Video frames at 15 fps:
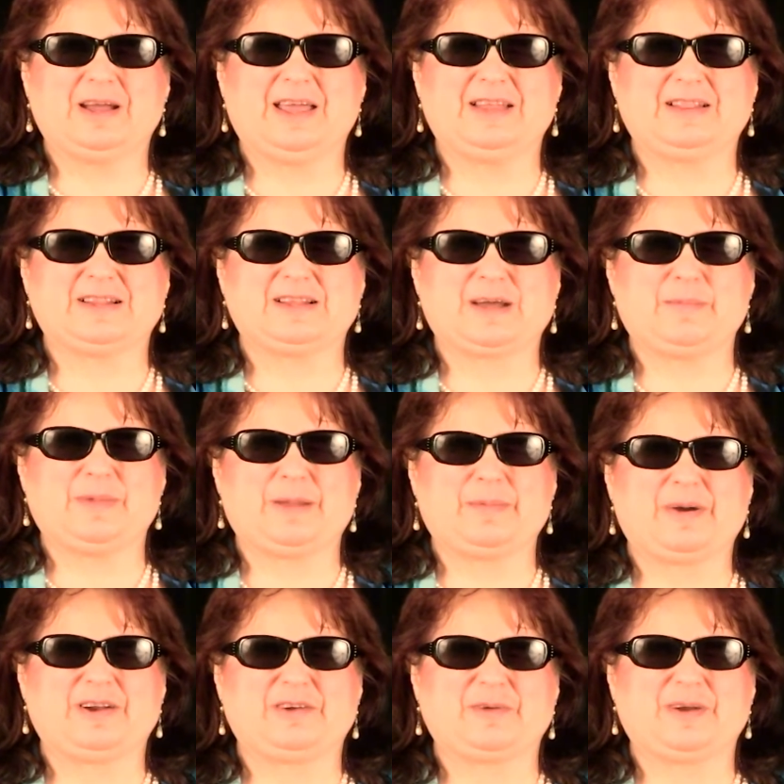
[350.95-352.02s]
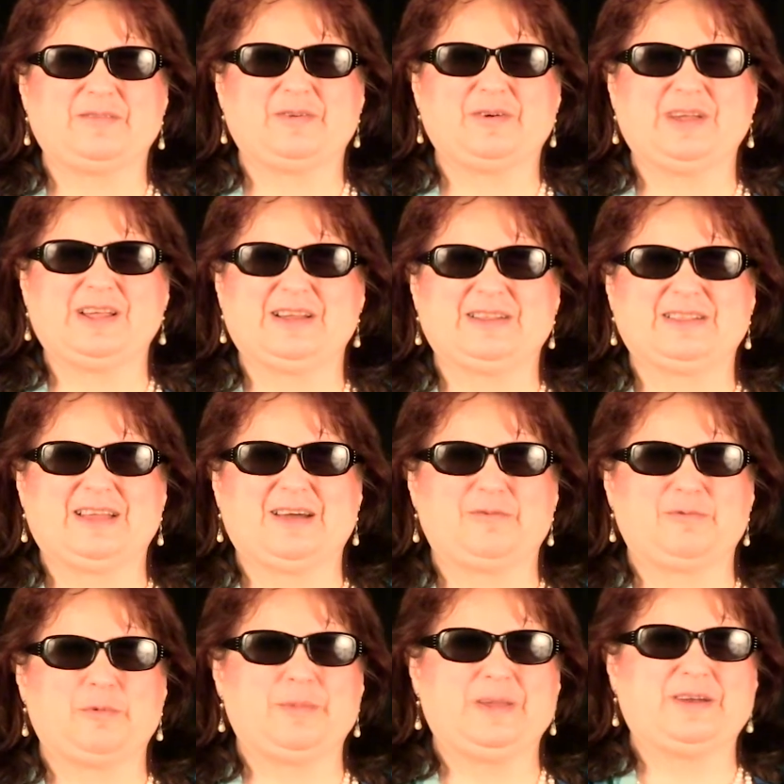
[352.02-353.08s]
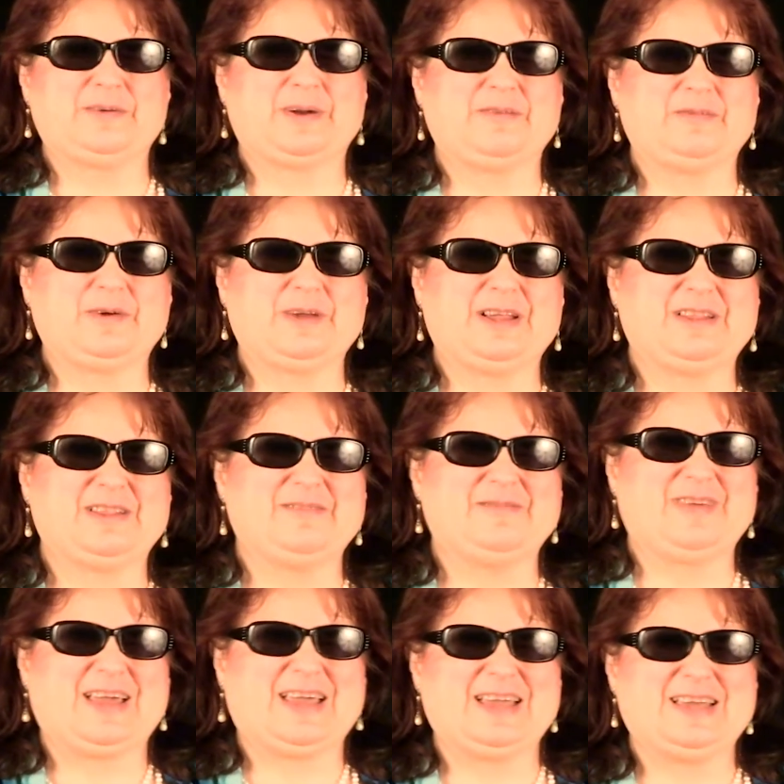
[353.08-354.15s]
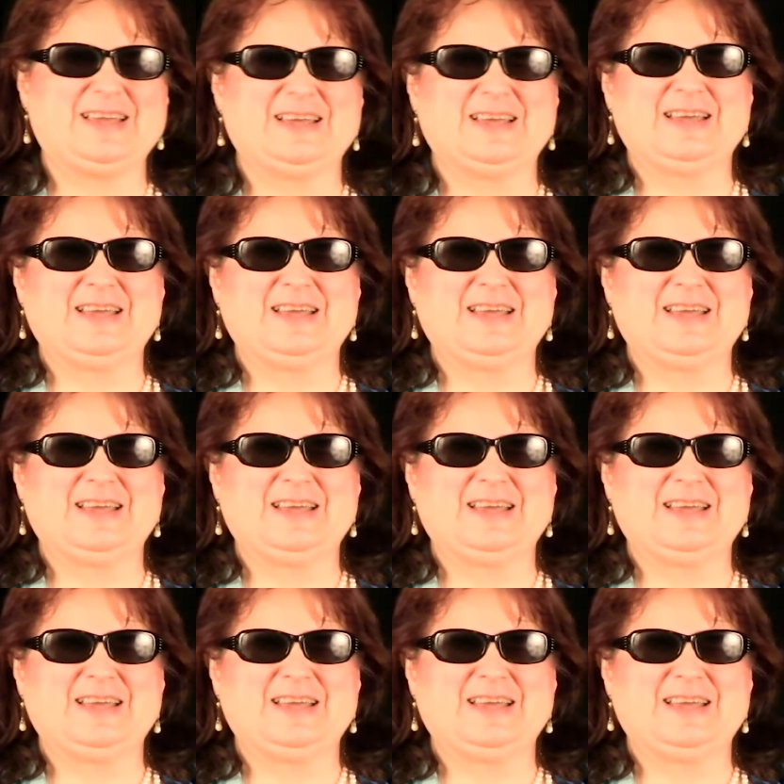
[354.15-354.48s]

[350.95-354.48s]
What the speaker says: it's coming up on 24 years now. It will be 24 years in May.